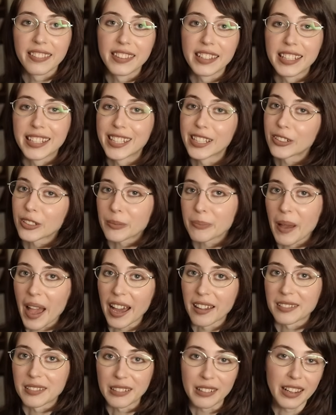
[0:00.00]
The guild
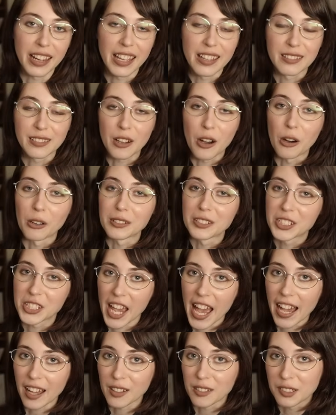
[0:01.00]
master is called
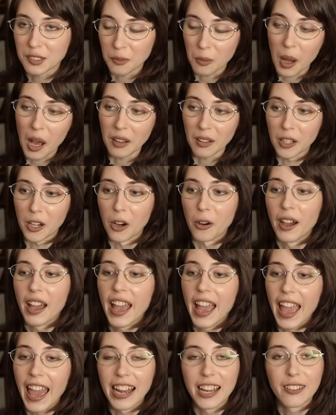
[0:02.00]
Jack Swallow,
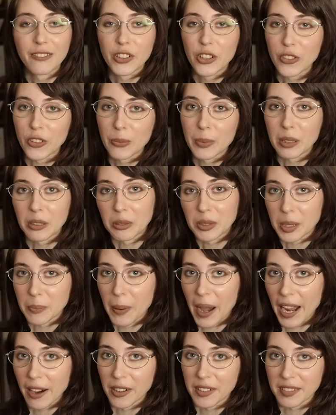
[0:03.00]
and if you're familiar with the
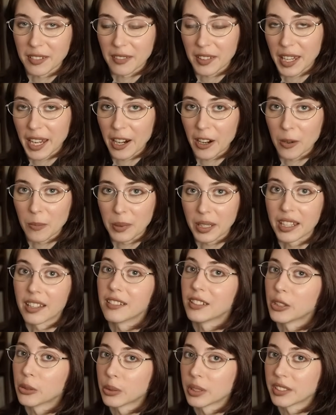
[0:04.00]
Pirates of the
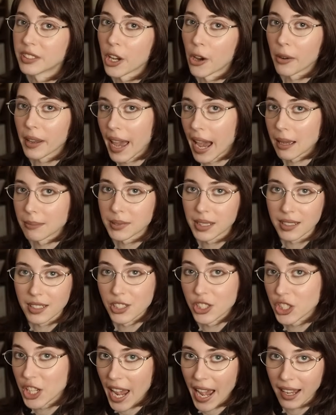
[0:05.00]
Caribbean, you would know
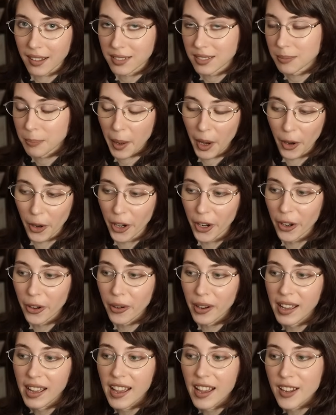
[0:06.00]
Captain Jack Sparrow.